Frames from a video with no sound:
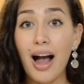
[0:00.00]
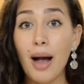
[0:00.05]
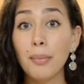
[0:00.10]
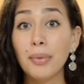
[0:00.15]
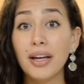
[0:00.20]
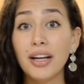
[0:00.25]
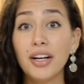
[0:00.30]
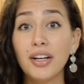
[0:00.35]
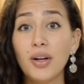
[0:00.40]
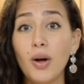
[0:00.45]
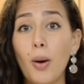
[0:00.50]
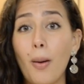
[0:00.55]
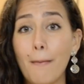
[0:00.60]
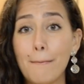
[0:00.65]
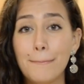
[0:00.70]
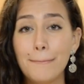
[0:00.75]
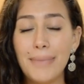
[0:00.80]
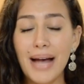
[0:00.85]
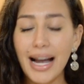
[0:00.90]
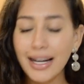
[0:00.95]
I'm gonna
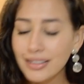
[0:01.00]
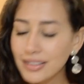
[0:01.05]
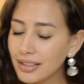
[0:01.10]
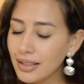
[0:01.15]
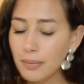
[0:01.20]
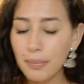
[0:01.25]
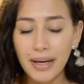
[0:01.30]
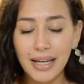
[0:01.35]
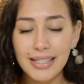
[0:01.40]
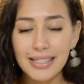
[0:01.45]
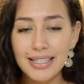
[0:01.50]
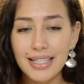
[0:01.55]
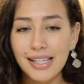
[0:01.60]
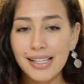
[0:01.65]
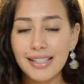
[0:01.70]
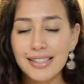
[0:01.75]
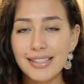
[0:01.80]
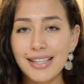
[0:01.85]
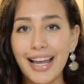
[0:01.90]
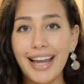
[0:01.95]
go back to the
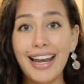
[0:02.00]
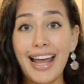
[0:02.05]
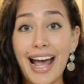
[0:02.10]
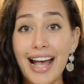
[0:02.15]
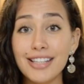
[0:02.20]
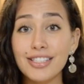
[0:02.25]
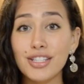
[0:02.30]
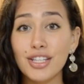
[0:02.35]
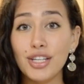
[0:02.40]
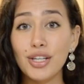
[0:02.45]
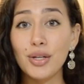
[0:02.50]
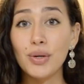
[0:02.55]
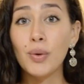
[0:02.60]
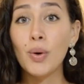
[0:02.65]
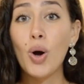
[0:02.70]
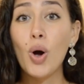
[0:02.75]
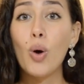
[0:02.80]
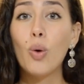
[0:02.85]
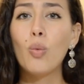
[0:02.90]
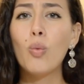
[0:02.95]
basics and ask you,
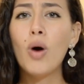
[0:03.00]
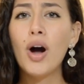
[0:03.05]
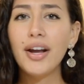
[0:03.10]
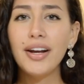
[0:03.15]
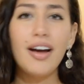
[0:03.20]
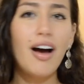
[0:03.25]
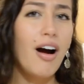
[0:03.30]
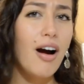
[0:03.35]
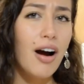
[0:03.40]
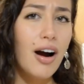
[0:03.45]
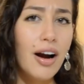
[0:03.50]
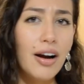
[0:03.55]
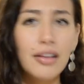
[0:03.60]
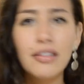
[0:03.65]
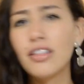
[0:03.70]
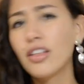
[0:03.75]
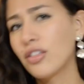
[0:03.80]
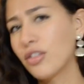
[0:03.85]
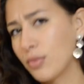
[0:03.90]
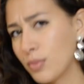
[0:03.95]
what are
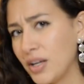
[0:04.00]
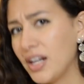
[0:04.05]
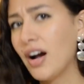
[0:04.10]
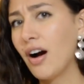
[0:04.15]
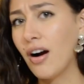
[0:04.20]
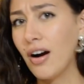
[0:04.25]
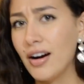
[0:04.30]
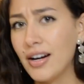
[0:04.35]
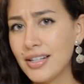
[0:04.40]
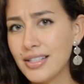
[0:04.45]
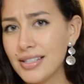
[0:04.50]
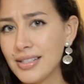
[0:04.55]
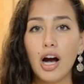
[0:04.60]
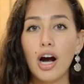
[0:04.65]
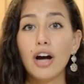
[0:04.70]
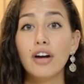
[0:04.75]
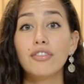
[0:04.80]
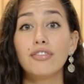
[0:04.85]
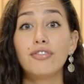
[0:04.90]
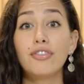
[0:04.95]
the three R's?
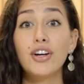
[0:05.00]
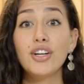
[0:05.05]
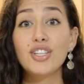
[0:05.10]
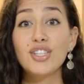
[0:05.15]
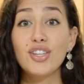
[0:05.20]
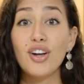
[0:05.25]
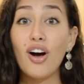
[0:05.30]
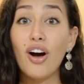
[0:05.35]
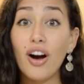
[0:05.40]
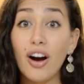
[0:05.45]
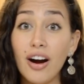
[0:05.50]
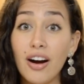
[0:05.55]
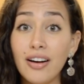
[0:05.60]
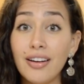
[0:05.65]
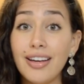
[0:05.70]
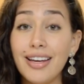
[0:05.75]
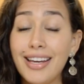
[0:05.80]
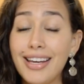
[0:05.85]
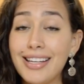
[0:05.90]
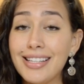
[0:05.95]
Our first
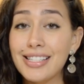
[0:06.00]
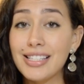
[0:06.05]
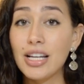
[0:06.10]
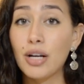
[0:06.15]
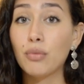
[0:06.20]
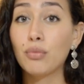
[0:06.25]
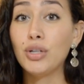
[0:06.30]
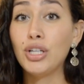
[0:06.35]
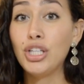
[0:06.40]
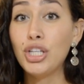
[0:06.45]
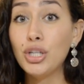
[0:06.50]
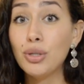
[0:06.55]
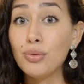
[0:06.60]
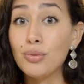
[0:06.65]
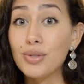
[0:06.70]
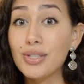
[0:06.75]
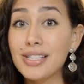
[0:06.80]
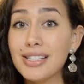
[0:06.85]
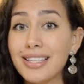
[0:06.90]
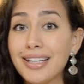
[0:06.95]
R is
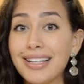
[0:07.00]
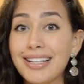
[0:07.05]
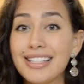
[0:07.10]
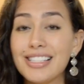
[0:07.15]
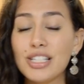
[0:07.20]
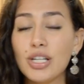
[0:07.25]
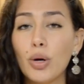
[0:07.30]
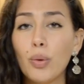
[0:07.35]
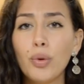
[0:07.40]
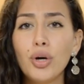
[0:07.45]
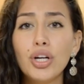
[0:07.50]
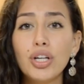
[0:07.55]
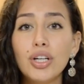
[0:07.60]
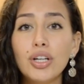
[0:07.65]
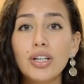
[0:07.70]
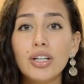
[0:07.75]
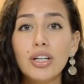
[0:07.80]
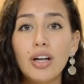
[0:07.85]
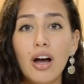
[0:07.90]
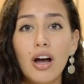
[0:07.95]
reuse. So we're
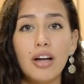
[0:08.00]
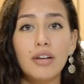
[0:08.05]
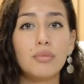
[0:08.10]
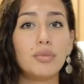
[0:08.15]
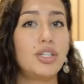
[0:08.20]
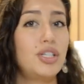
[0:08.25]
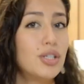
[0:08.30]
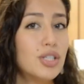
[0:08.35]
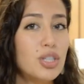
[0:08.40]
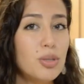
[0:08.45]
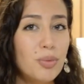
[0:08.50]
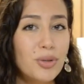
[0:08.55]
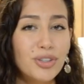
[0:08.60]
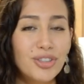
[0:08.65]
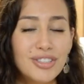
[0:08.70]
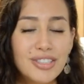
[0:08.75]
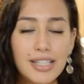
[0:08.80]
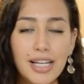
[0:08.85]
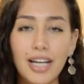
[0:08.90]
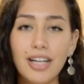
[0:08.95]
good on reusable
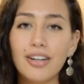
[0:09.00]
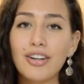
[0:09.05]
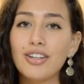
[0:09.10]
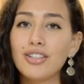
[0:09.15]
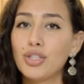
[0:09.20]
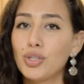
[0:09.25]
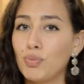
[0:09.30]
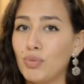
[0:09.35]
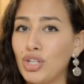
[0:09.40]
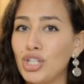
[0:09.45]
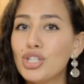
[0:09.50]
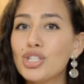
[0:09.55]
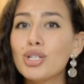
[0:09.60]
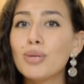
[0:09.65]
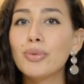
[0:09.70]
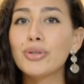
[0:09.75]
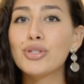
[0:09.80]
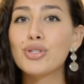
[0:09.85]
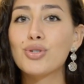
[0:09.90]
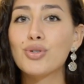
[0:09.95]
containers,
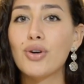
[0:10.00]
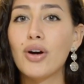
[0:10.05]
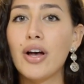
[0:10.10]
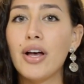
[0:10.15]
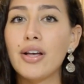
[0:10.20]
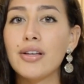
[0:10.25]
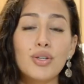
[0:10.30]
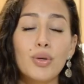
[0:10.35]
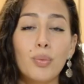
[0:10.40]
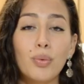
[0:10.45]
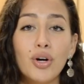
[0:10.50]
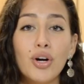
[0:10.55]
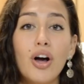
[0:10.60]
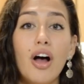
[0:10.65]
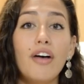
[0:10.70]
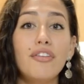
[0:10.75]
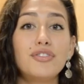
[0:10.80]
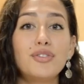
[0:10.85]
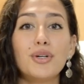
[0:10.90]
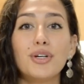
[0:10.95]
reusable straws, so we're
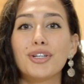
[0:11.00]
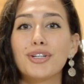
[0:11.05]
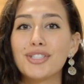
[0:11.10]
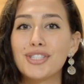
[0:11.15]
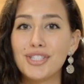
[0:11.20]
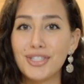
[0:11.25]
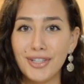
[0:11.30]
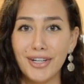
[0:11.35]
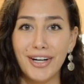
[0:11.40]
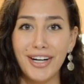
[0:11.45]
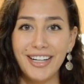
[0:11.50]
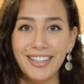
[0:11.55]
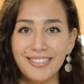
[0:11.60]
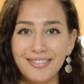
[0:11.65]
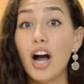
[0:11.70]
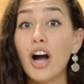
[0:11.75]
off to a good start.